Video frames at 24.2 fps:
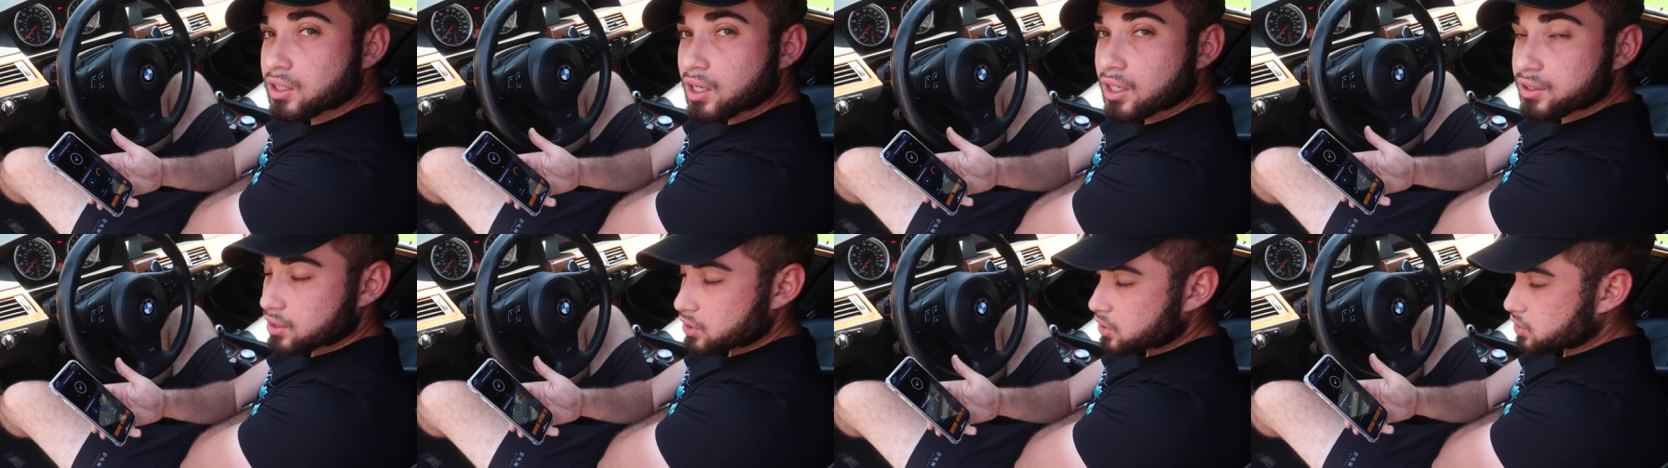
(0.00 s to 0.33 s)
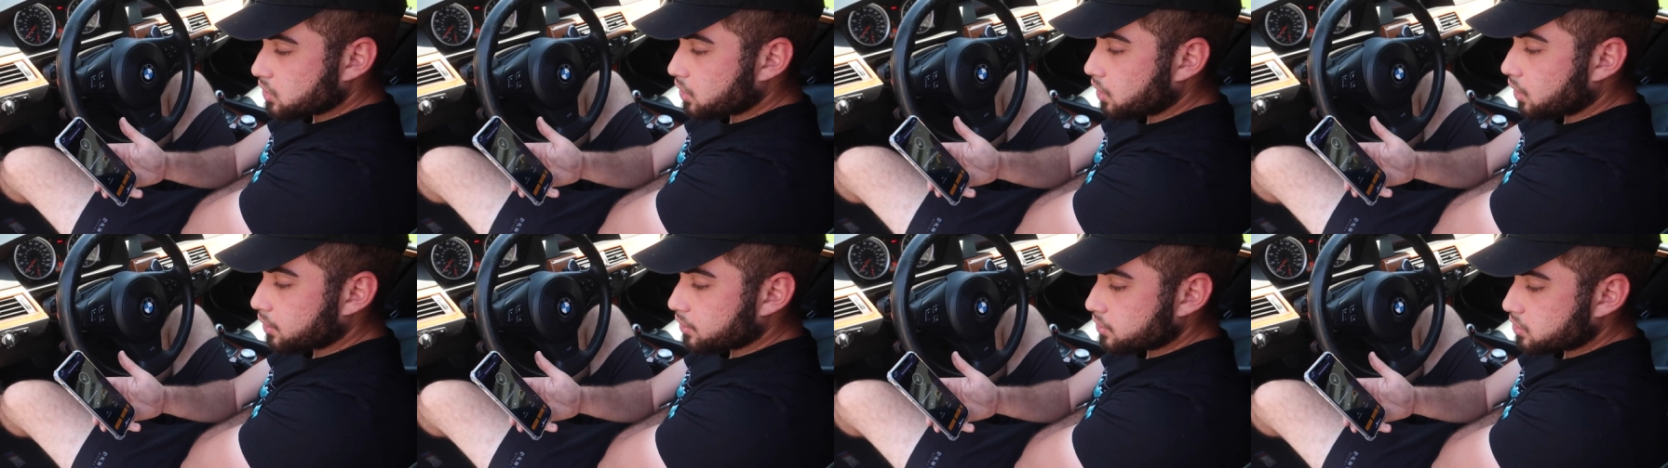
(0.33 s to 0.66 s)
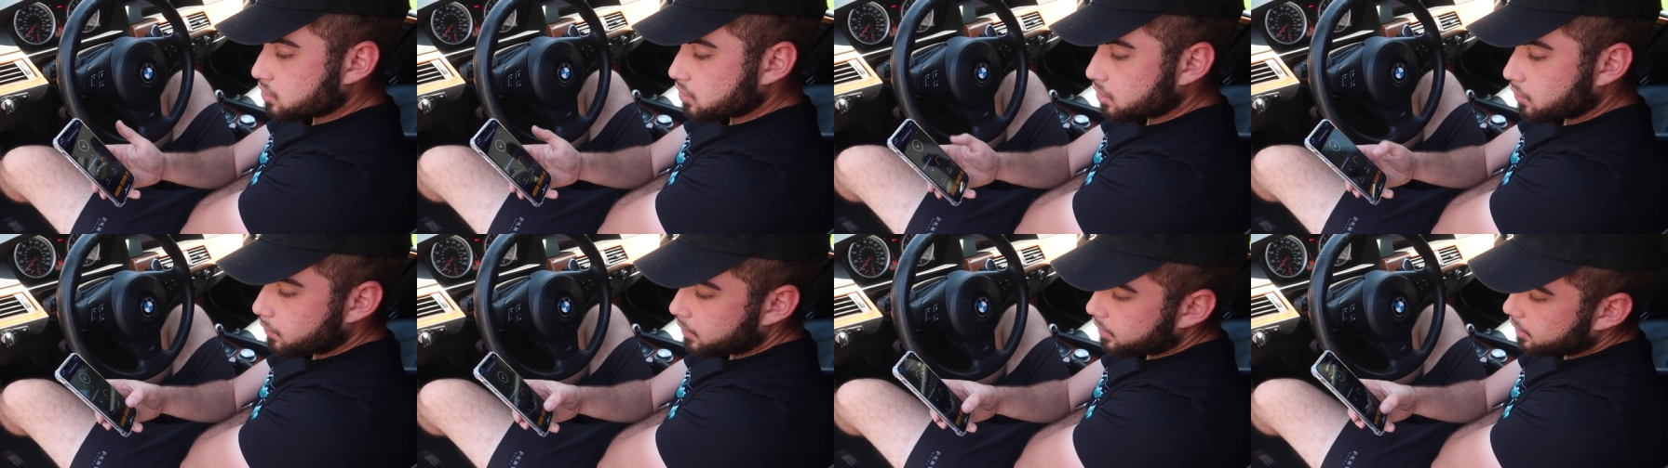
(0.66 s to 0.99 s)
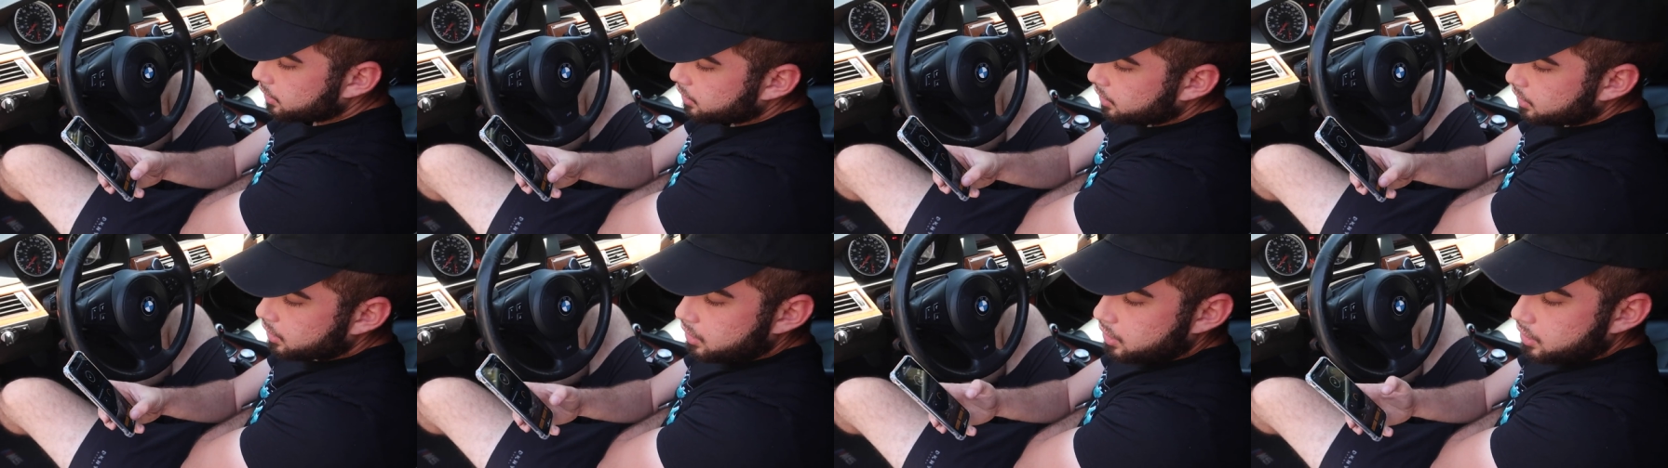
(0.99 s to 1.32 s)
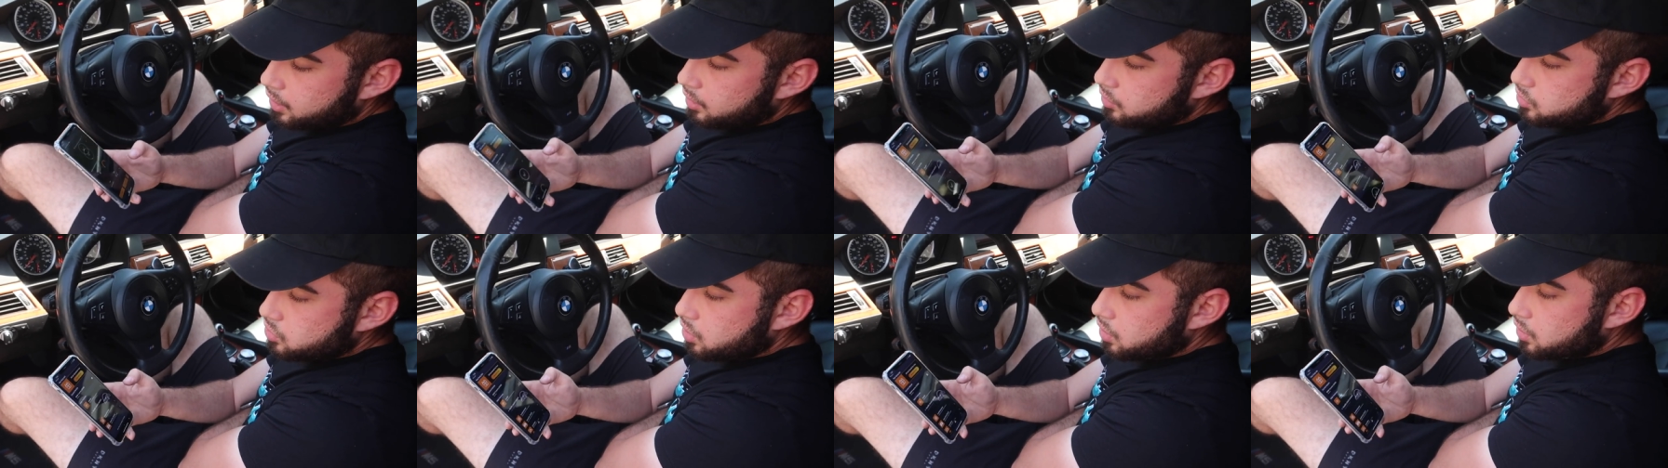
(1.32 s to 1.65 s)
not to start. So uh,
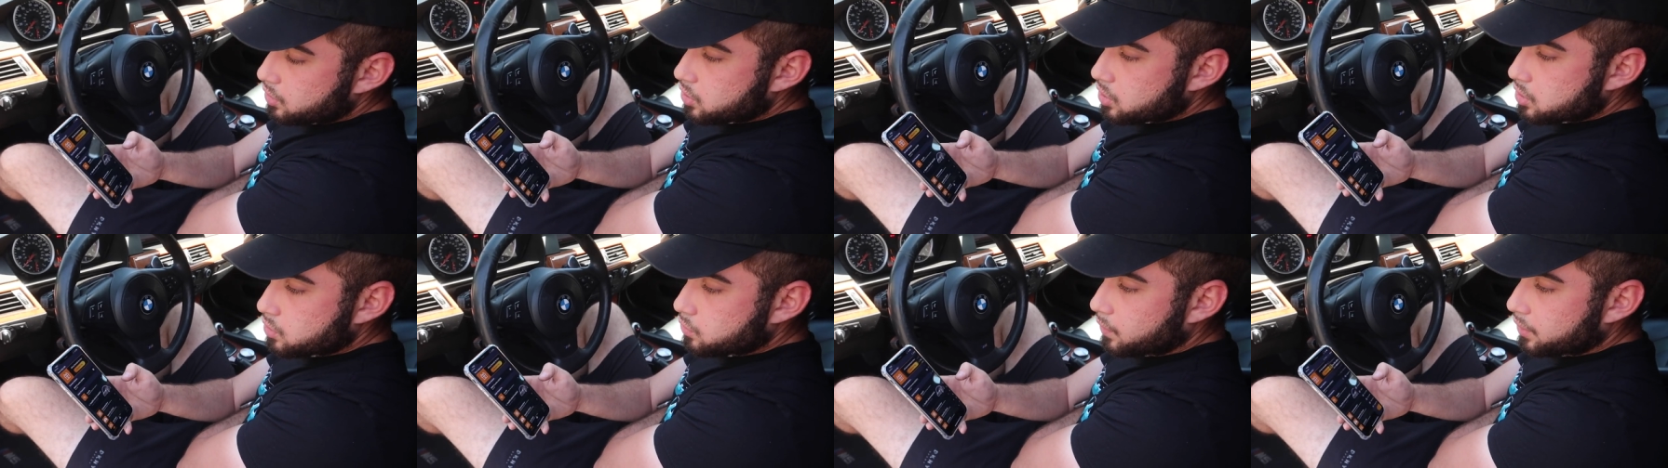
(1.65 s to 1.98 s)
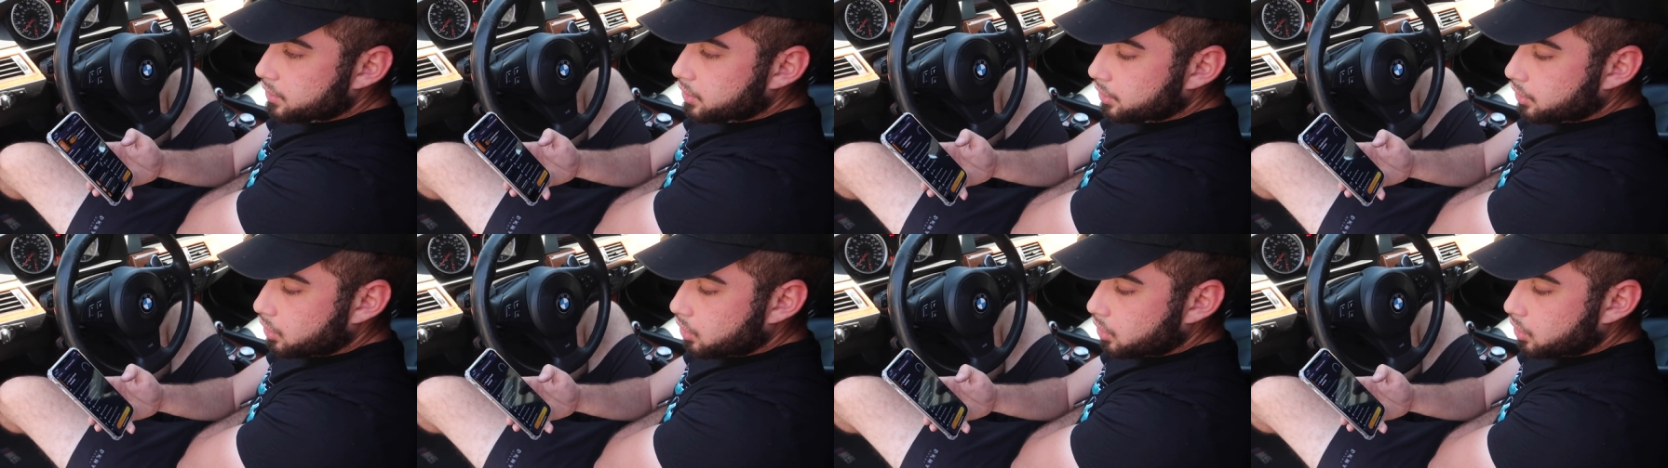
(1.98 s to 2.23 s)
let's go ahead and just run the